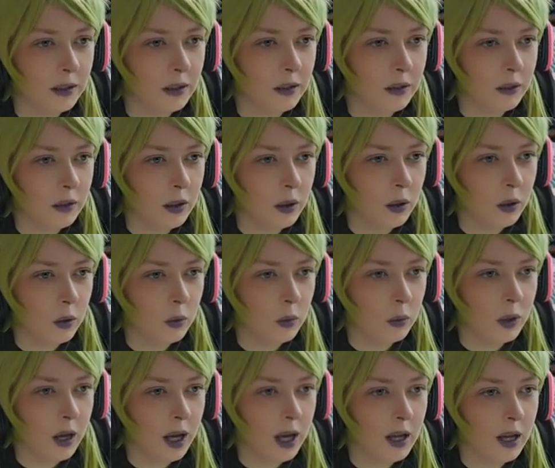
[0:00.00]
them? Oh,
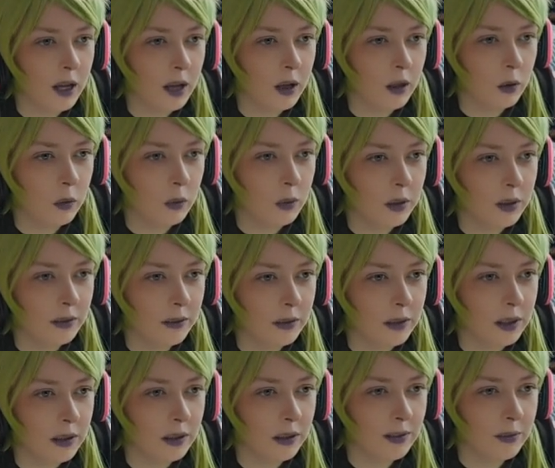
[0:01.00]
wow. We
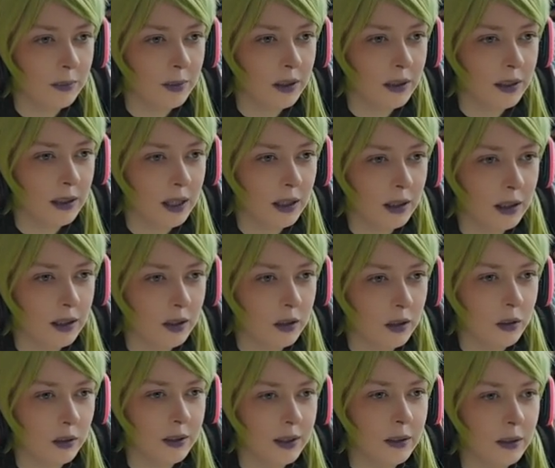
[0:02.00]
feel
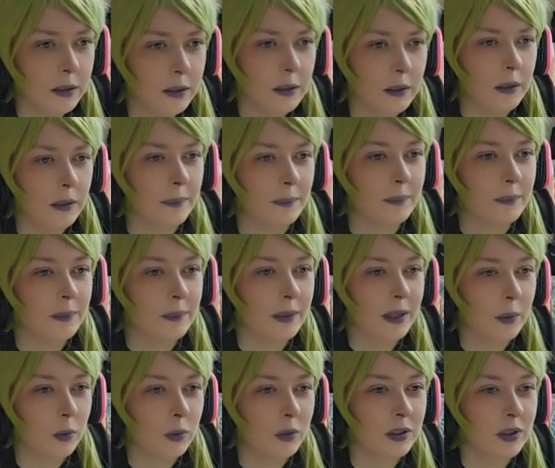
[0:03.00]
spectacularly.
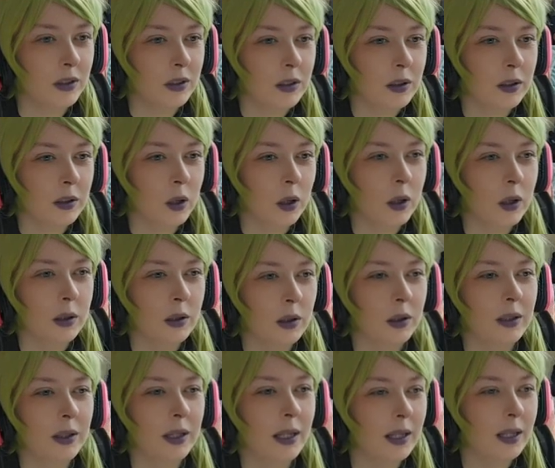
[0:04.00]
That was not a
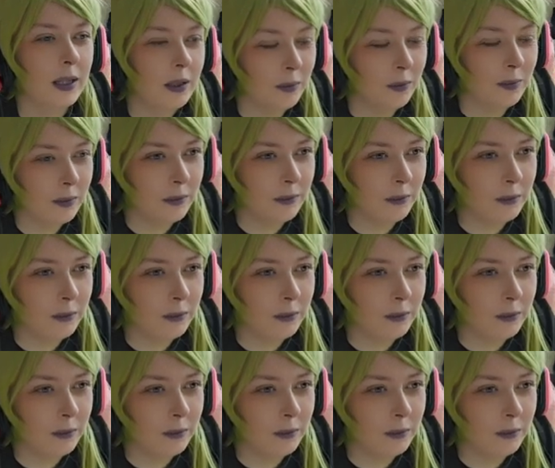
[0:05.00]
good game.